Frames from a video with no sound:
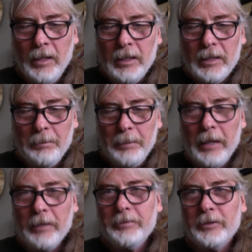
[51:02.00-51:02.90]
the
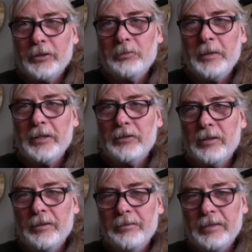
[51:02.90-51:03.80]
powerful experience
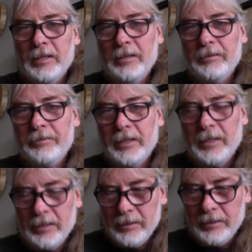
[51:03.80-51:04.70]
of, of,
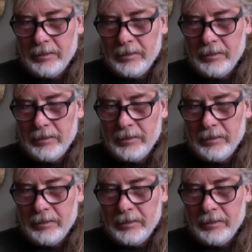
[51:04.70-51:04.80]
uh,